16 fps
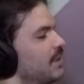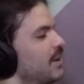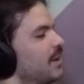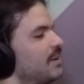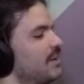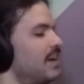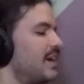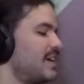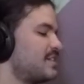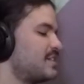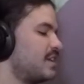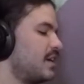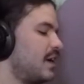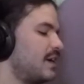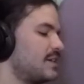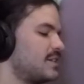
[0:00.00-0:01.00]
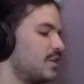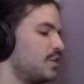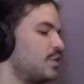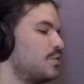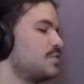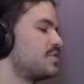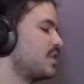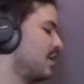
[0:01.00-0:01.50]
I guess a
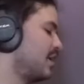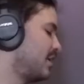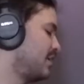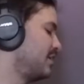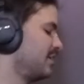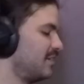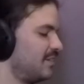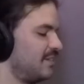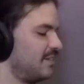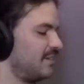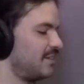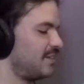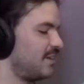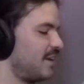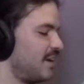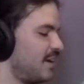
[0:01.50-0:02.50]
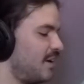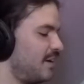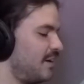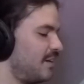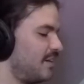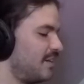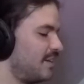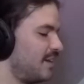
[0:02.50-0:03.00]
loose thing,
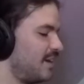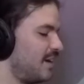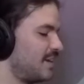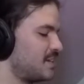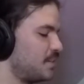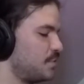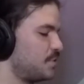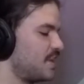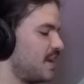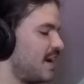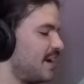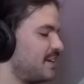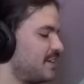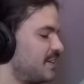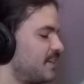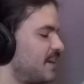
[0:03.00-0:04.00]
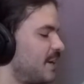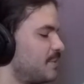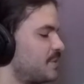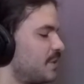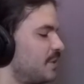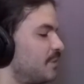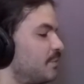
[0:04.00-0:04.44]
I guess a loose tie into the episode.